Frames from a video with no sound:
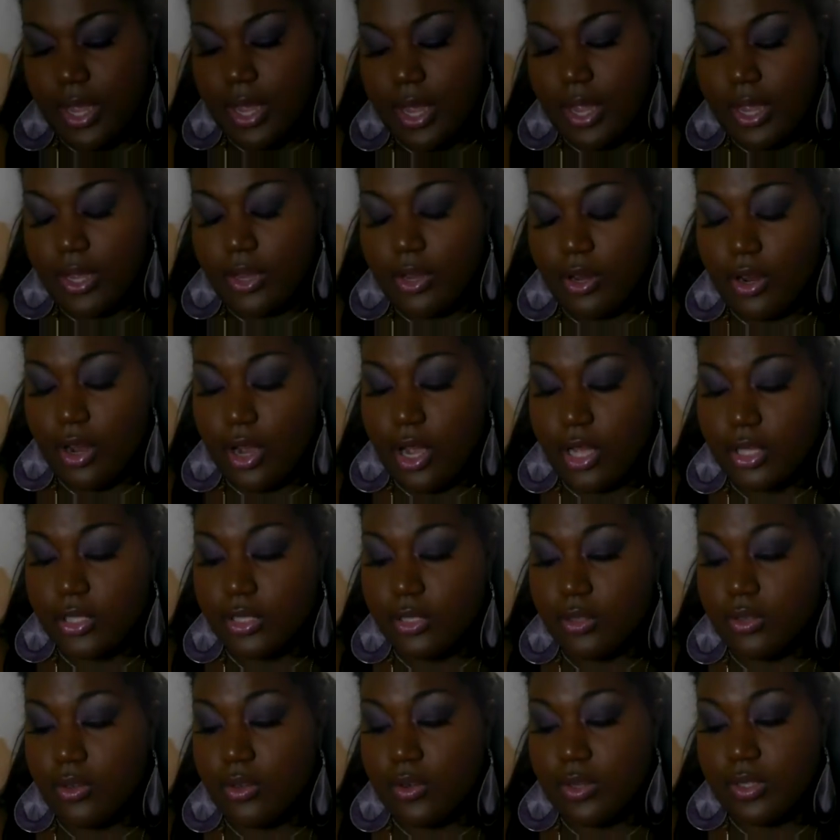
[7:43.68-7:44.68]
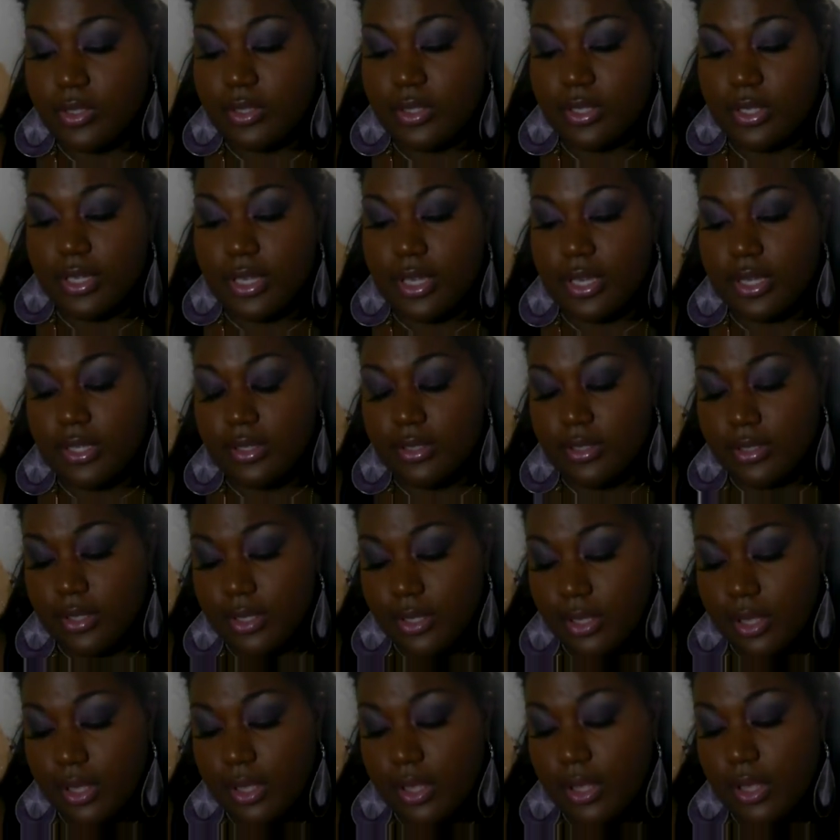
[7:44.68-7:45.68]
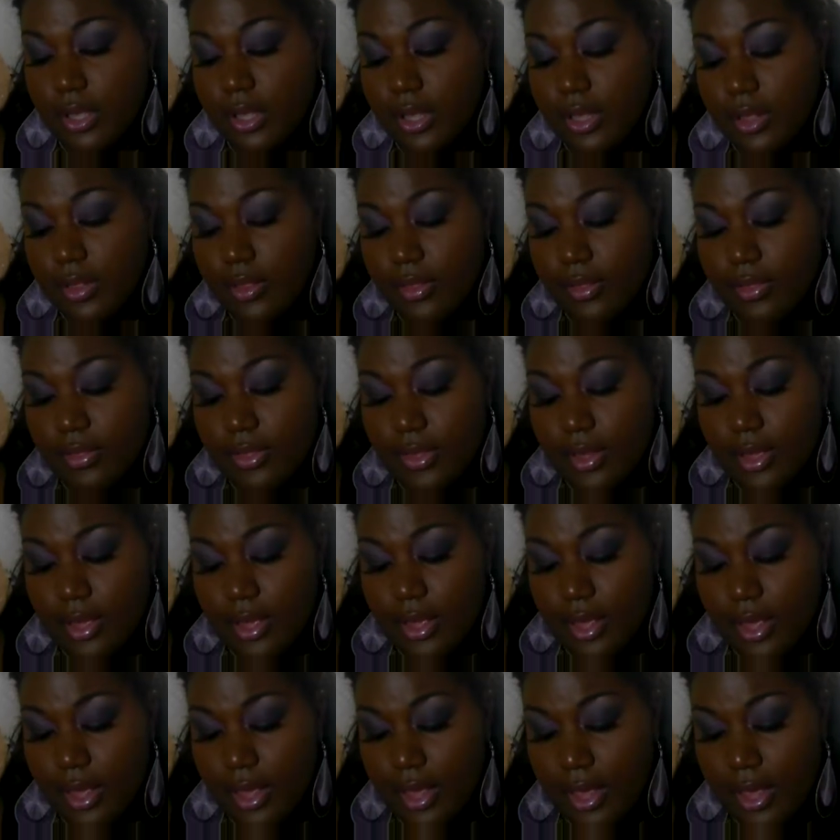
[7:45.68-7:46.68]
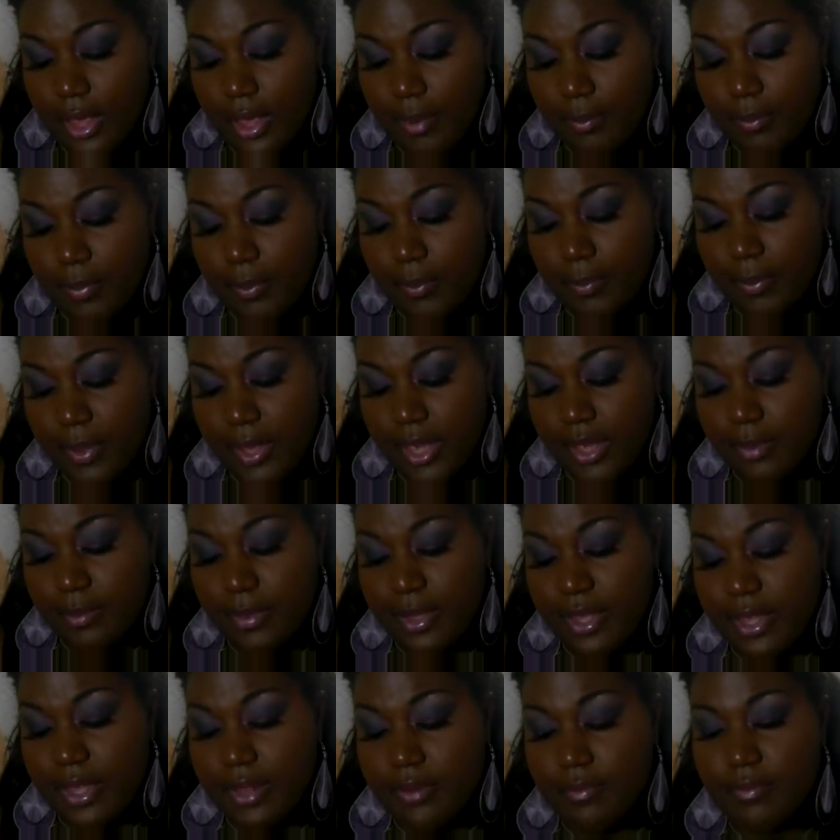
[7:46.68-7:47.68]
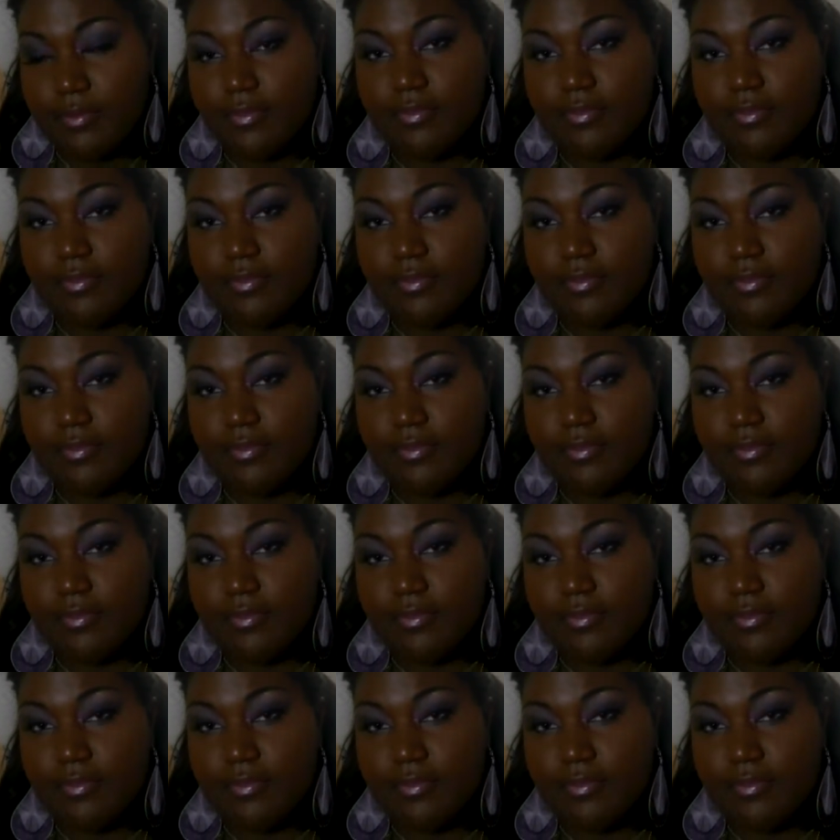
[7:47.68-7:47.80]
And you're also going to get the Hip Pigment in